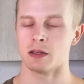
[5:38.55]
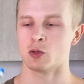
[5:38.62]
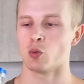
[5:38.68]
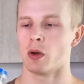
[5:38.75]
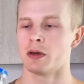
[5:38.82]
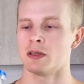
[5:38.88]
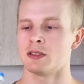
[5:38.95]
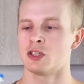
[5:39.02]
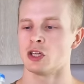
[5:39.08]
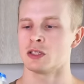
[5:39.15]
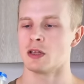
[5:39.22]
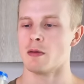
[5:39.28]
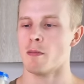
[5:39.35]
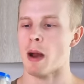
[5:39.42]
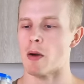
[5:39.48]
This one is
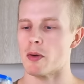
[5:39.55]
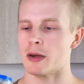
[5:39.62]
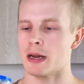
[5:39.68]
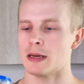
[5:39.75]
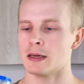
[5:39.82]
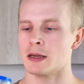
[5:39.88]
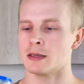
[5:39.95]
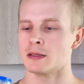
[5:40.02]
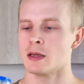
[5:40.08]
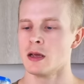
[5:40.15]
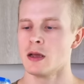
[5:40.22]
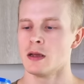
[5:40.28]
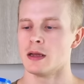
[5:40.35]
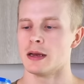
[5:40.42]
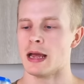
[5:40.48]
just in marinated
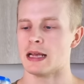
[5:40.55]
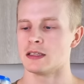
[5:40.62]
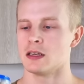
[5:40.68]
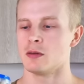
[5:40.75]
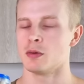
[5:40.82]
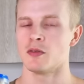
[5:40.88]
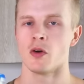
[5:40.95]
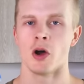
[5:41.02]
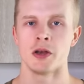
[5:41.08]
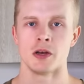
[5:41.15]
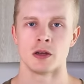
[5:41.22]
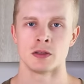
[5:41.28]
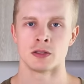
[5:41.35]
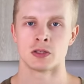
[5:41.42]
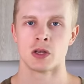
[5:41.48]
it has a little bit of
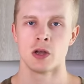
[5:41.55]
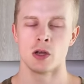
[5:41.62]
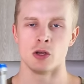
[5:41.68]
onions.